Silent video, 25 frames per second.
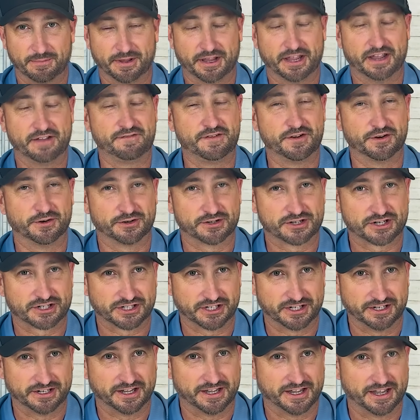if you're
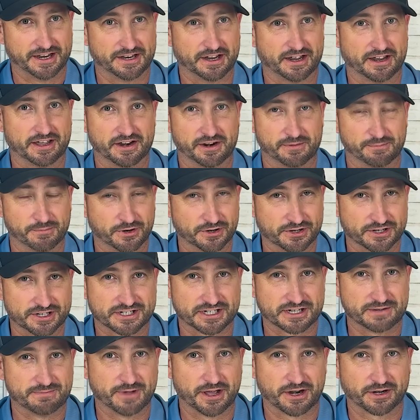interested in an
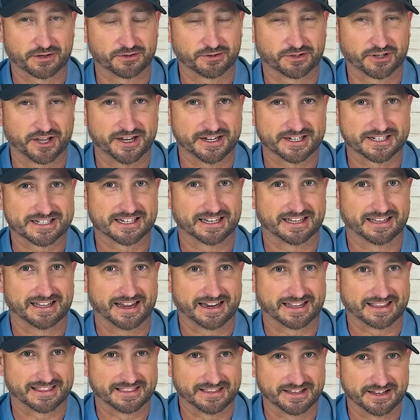emergency medical case
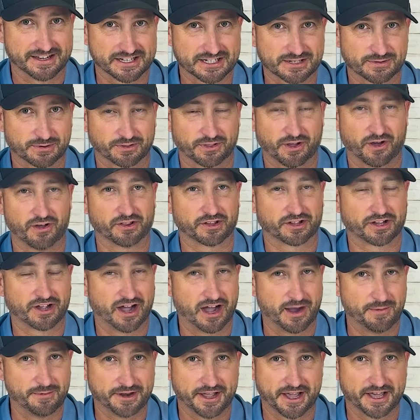like this with all the
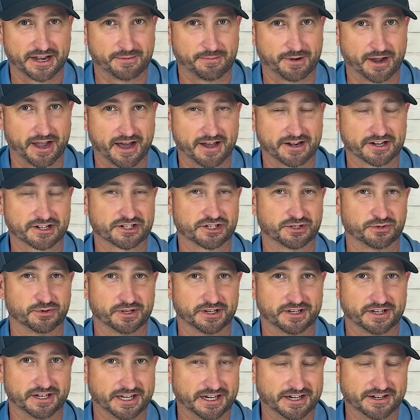common antibiotics you
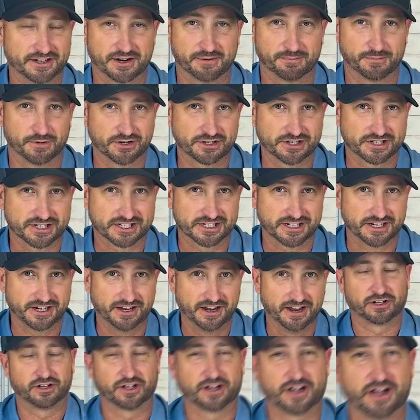would need in an
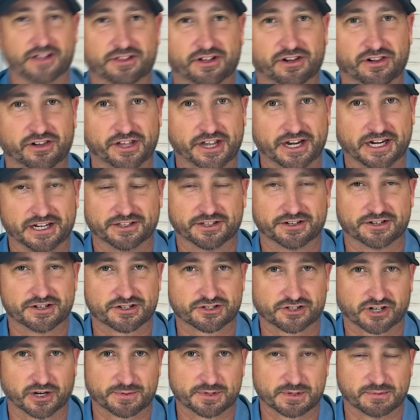emergency, click on the link in the
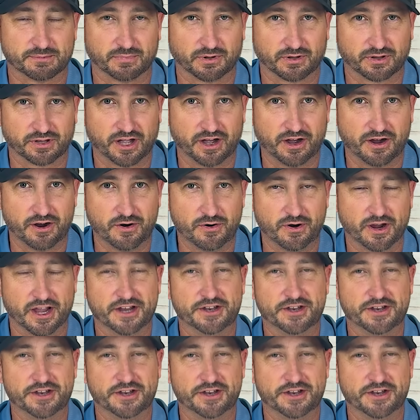description below,